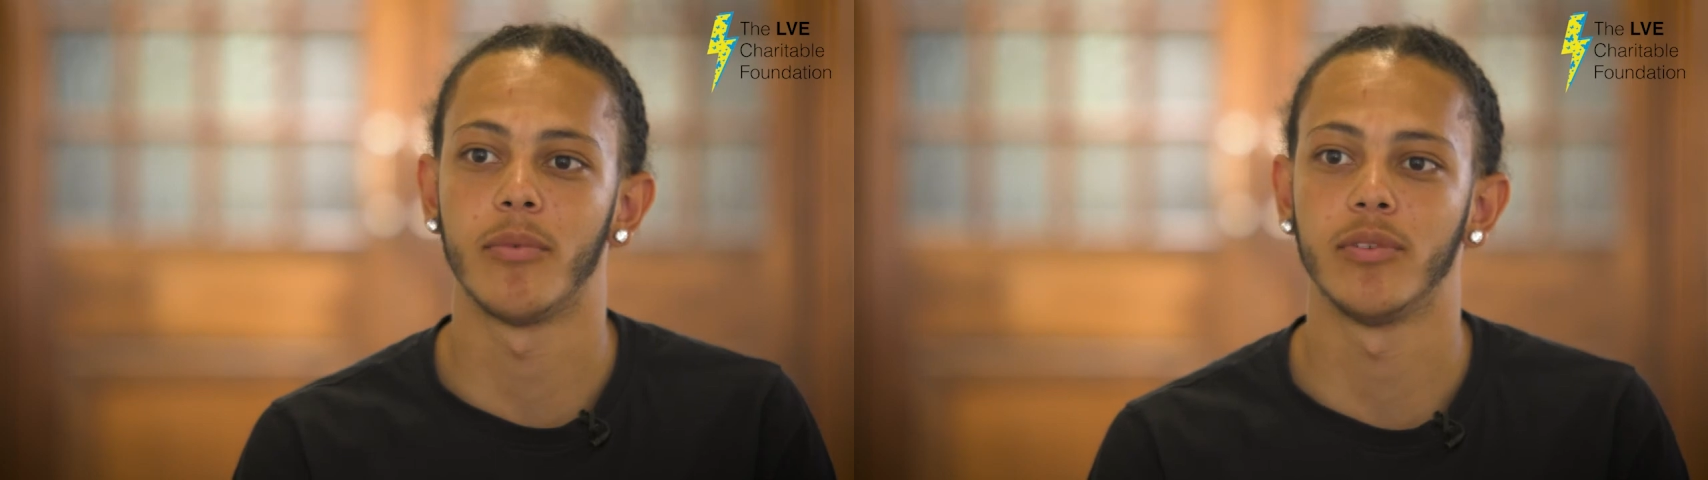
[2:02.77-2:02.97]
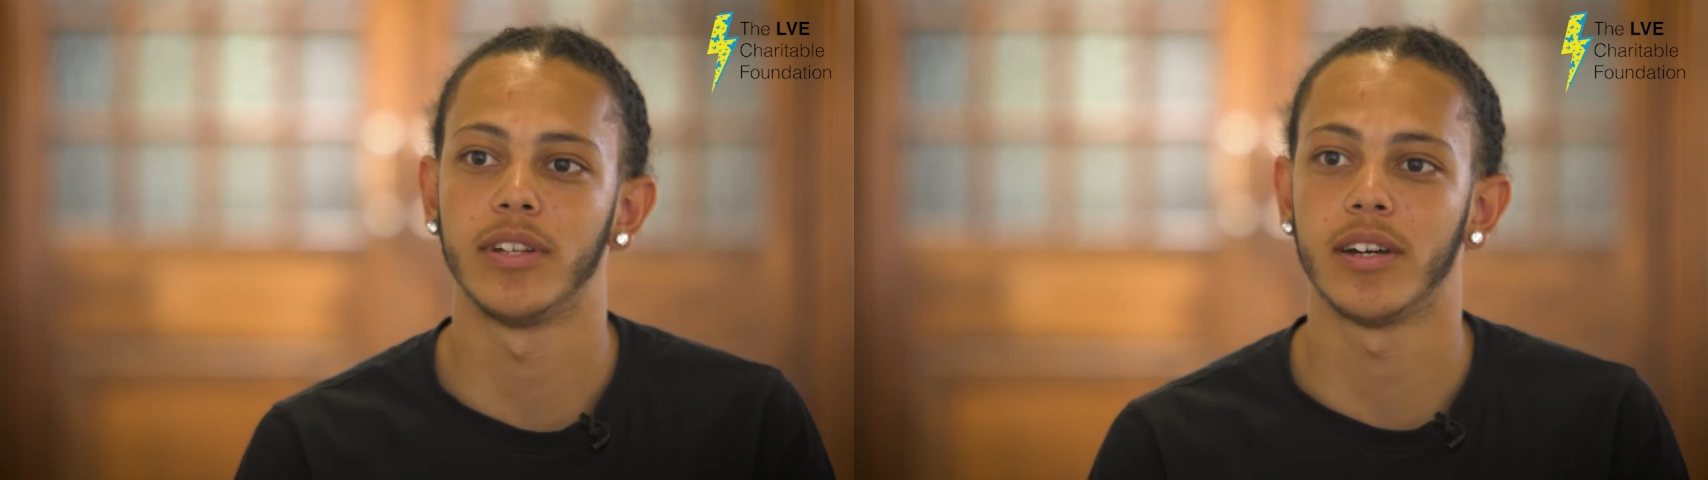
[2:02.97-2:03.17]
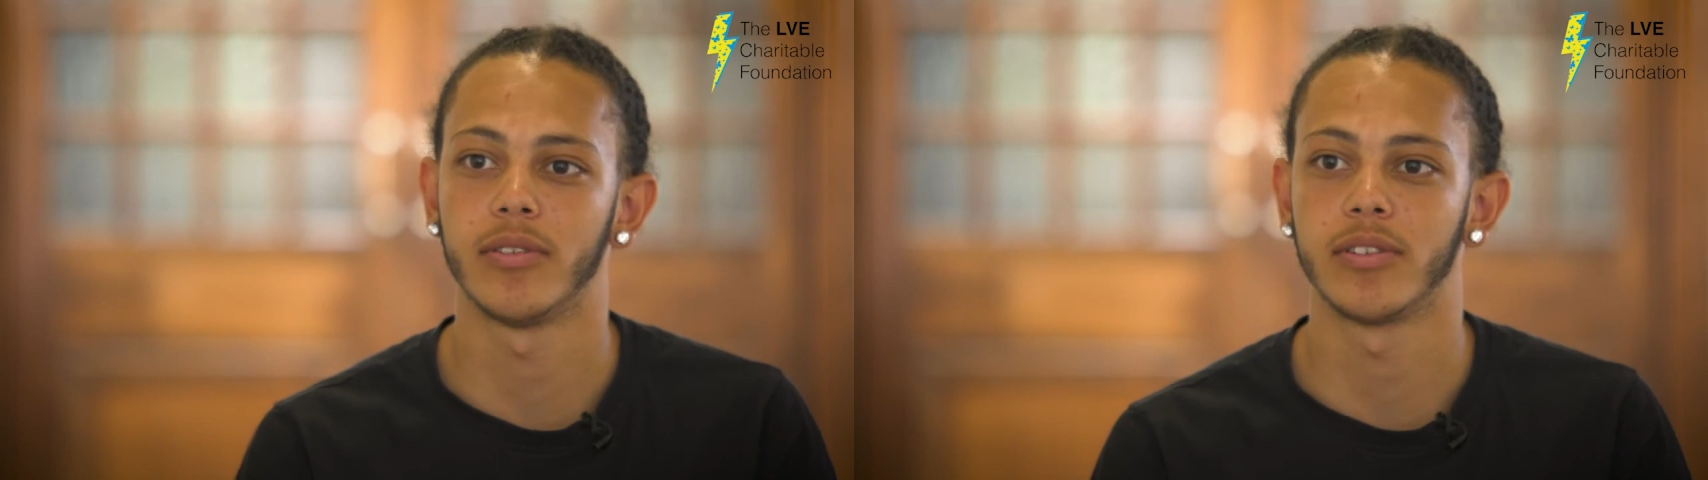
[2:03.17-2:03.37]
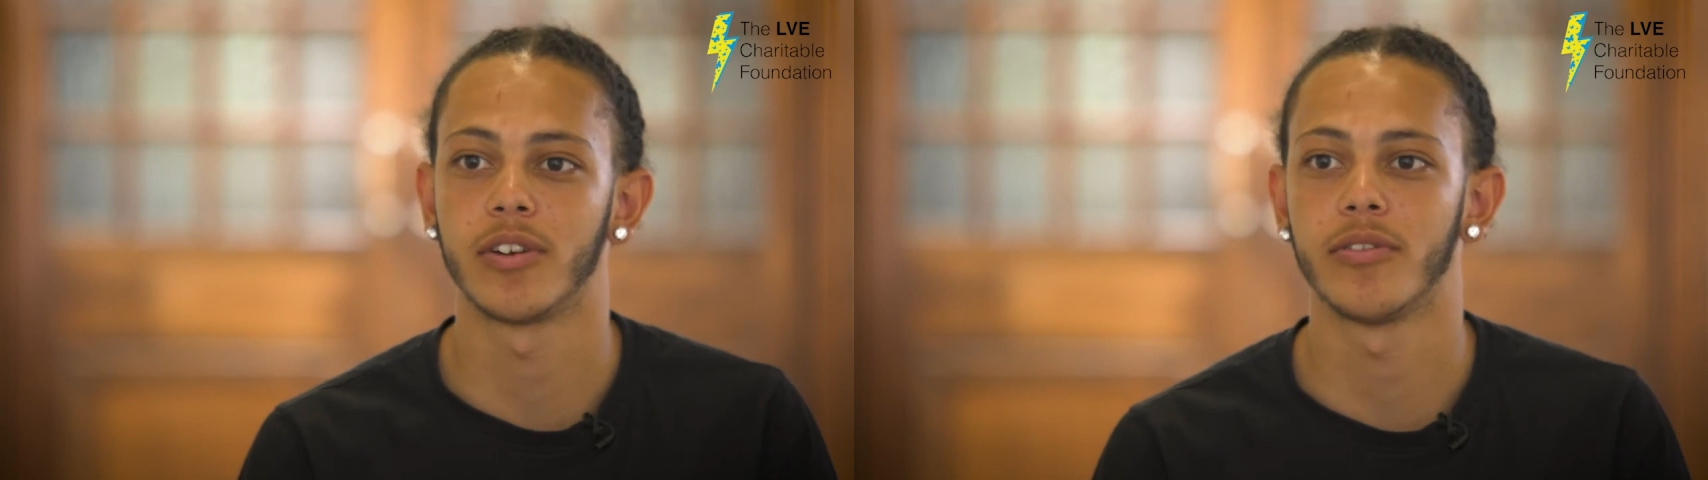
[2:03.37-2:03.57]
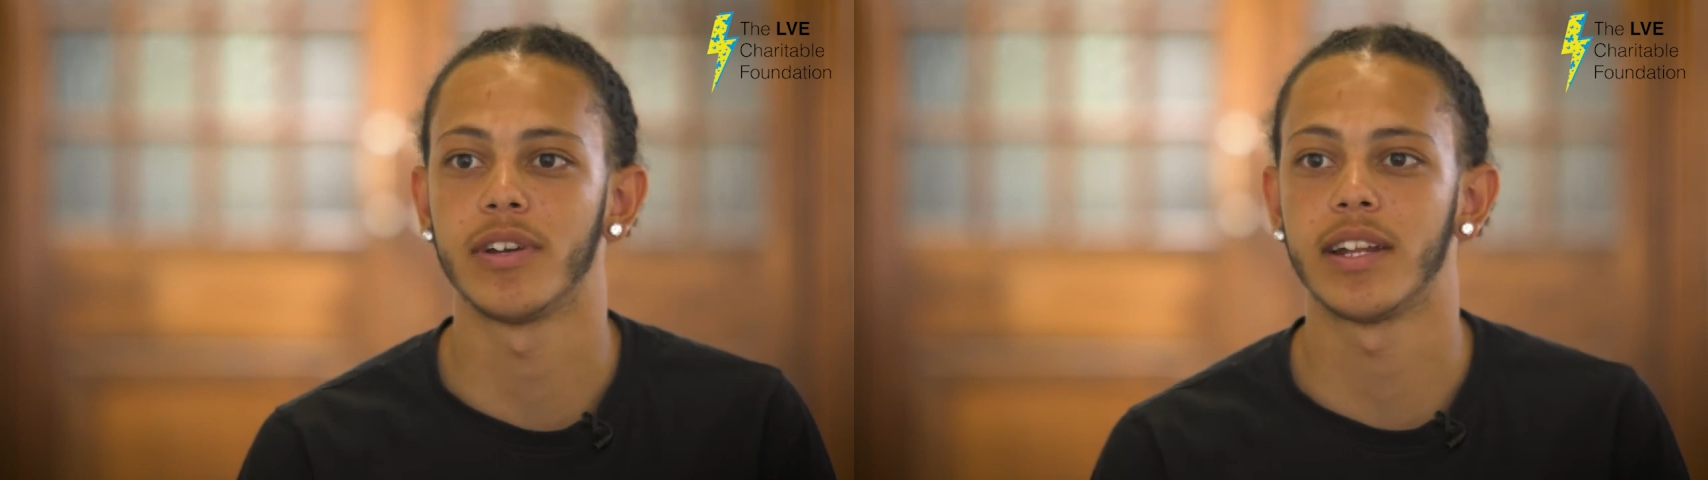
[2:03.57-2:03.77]
I'm on now, the
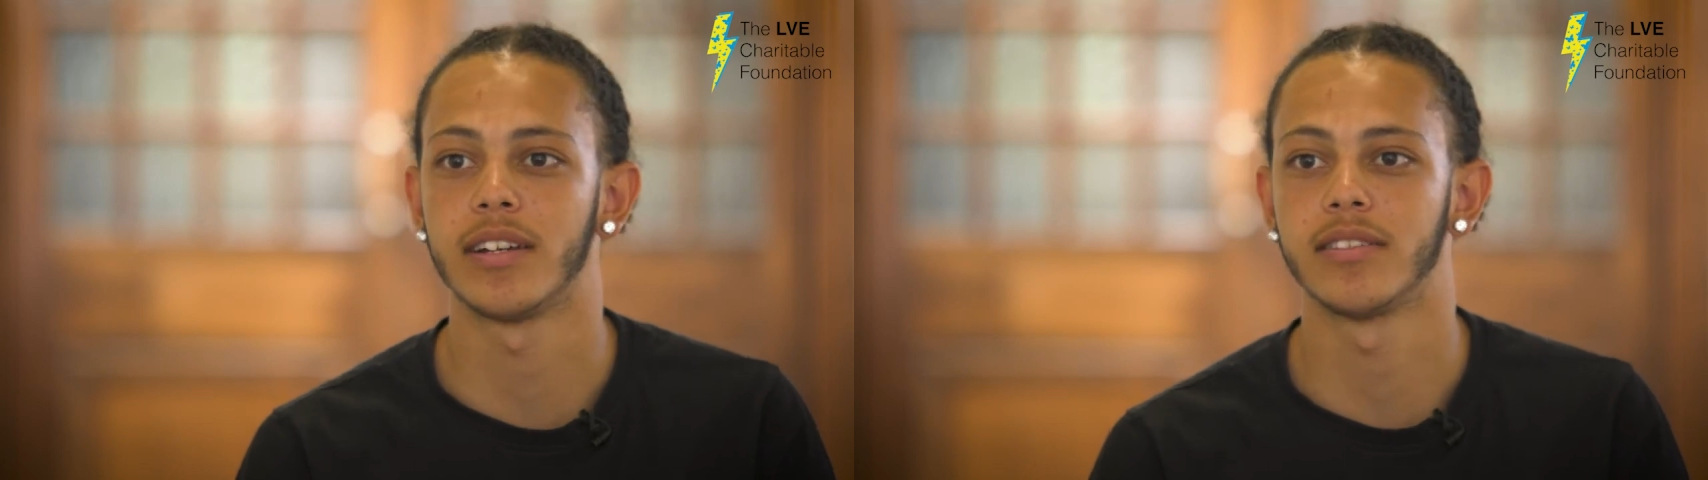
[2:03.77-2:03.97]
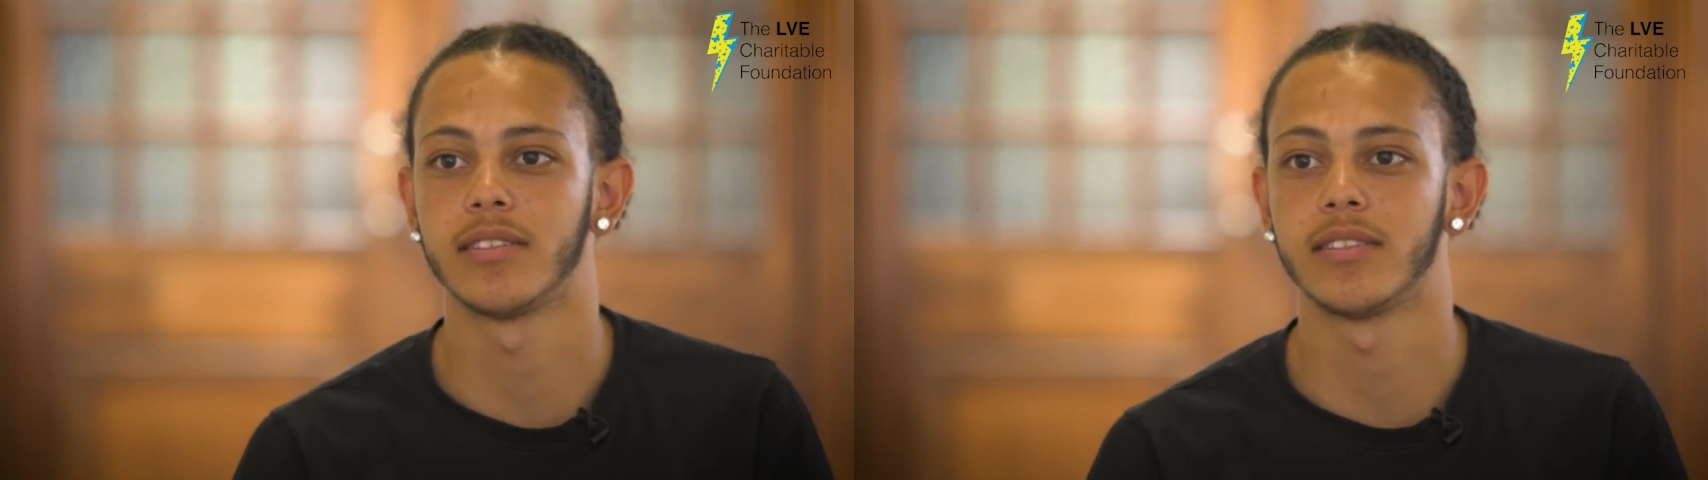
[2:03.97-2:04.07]
career that is